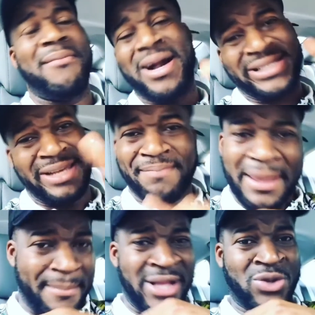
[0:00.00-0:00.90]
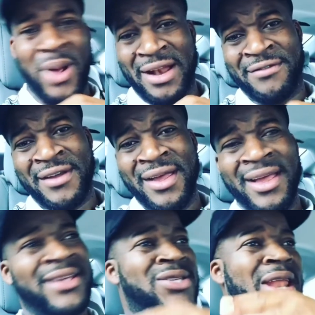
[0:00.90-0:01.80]
back September 12th.
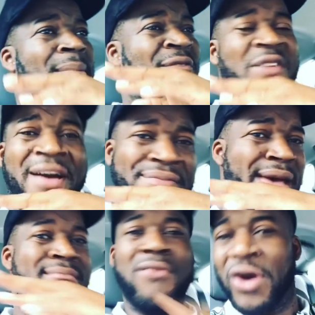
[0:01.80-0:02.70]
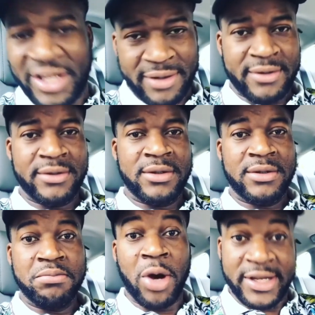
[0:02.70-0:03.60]
So them have to have them money.
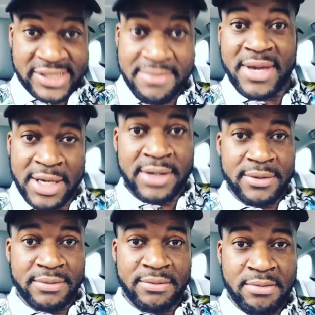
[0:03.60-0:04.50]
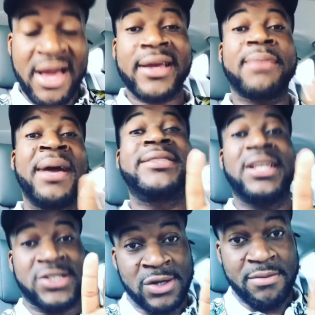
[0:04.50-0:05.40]
But you see me, me, me I
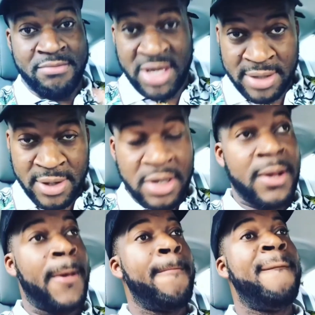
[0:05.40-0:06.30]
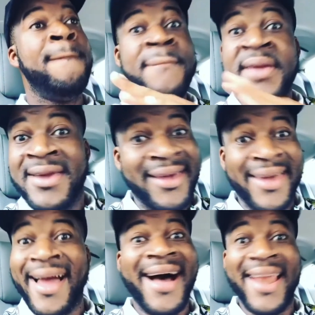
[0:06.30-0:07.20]
tell you something, me, me
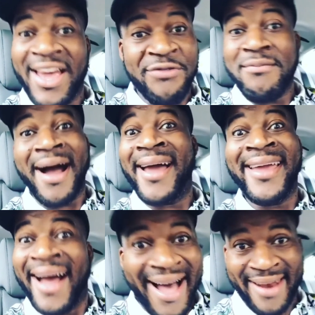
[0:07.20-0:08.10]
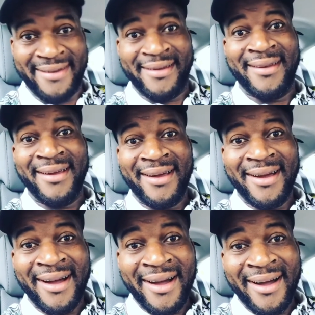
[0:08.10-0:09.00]
can't left my yard
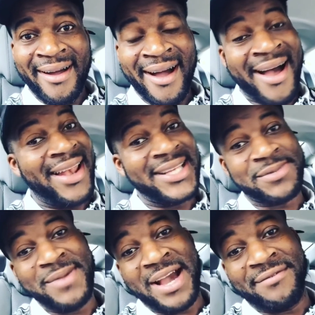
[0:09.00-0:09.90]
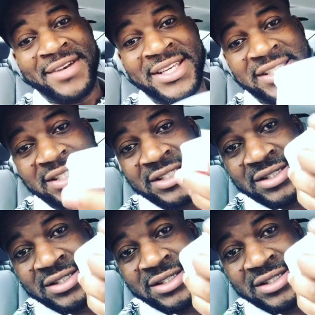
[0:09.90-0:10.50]
unless me have this.